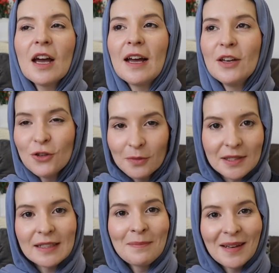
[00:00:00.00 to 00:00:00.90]
a new
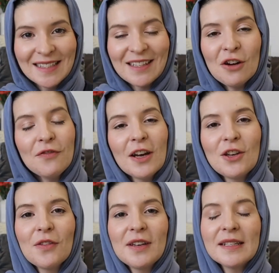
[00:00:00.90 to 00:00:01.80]
Muslim myself, I
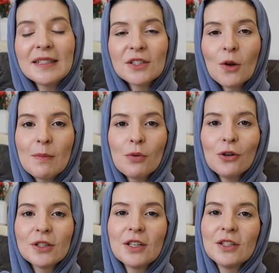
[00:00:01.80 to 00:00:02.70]
know that it is so
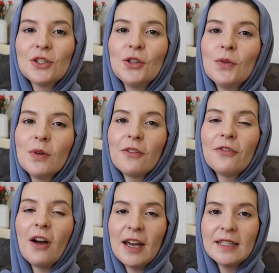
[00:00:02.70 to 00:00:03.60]
important to
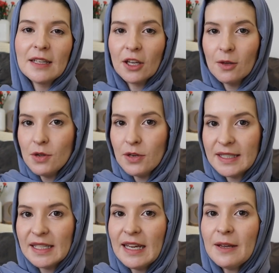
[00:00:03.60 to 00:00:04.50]
find a
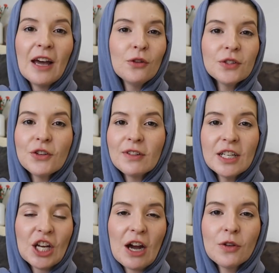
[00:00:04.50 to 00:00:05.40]
community and also
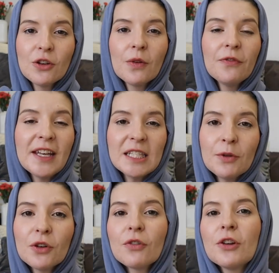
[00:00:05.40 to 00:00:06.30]
reach out, you know, on
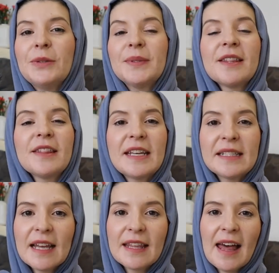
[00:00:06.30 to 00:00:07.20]
Facebook groups and
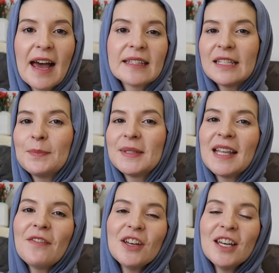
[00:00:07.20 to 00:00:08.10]
things like that. Tip
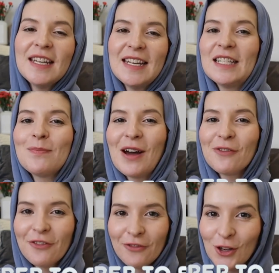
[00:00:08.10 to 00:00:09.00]
7 is
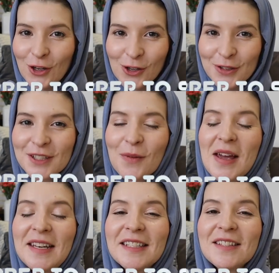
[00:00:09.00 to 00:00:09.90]
about food. So
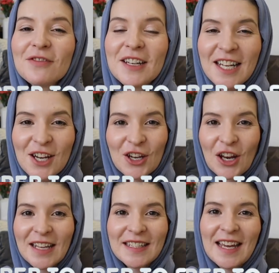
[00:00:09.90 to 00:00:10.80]
it is really a good
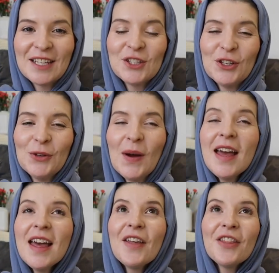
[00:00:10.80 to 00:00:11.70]
idea to
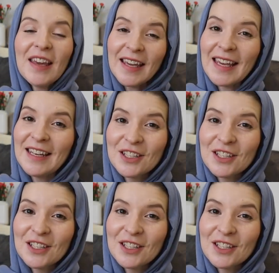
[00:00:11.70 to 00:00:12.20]
think in